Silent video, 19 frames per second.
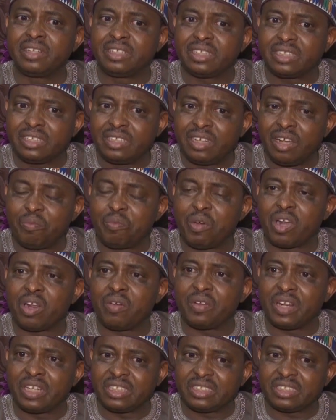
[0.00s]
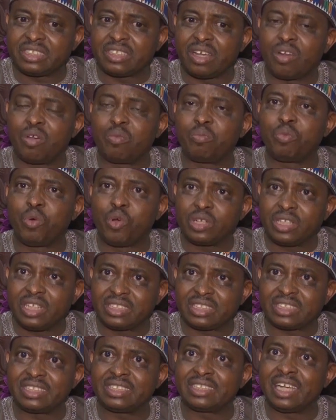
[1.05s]
C number of registered
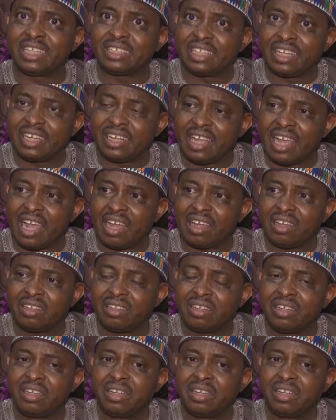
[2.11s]
voters in Nigeria